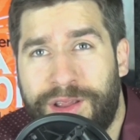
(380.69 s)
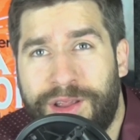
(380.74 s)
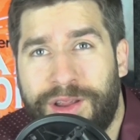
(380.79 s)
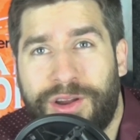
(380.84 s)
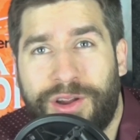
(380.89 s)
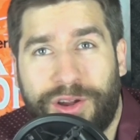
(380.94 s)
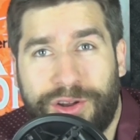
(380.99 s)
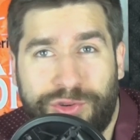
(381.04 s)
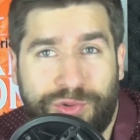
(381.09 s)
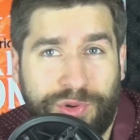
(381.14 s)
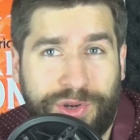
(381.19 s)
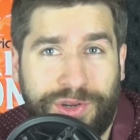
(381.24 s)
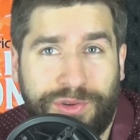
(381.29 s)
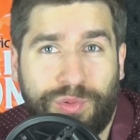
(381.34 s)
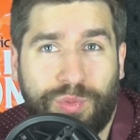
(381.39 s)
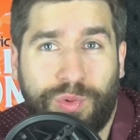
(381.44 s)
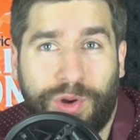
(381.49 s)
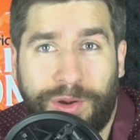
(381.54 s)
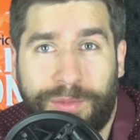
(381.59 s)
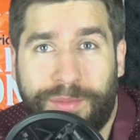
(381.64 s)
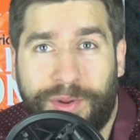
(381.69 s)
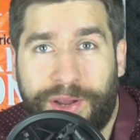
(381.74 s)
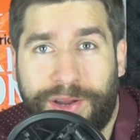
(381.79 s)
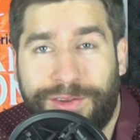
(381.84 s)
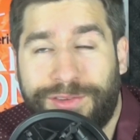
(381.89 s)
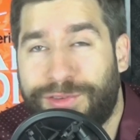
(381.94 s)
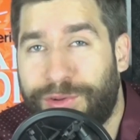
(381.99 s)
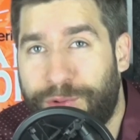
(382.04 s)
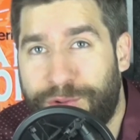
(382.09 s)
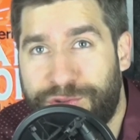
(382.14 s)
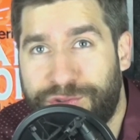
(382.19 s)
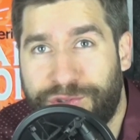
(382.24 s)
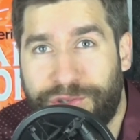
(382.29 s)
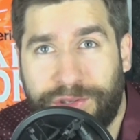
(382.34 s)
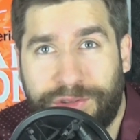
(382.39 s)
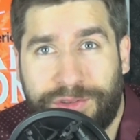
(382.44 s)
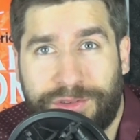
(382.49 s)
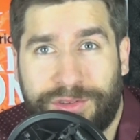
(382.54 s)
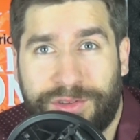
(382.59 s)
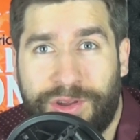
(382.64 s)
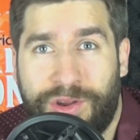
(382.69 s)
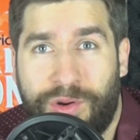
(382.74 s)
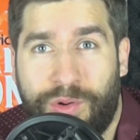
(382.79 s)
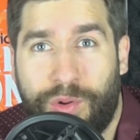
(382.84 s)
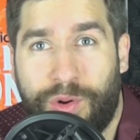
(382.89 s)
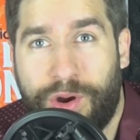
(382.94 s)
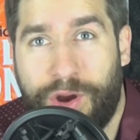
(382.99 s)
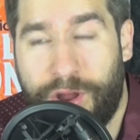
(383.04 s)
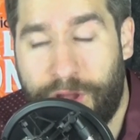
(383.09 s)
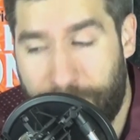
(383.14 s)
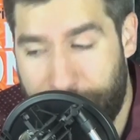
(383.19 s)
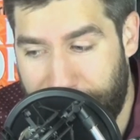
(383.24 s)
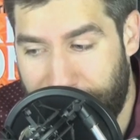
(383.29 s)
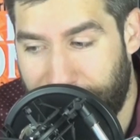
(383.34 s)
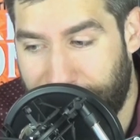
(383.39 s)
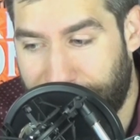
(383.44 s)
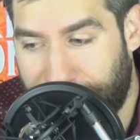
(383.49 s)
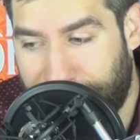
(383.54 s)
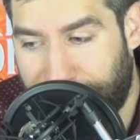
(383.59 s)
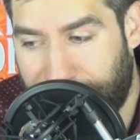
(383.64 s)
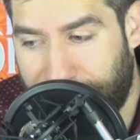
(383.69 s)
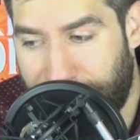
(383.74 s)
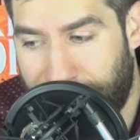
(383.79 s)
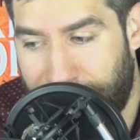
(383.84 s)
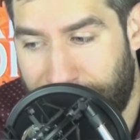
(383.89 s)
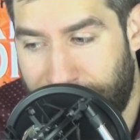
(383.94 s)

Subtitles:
countries run by socialists or communists.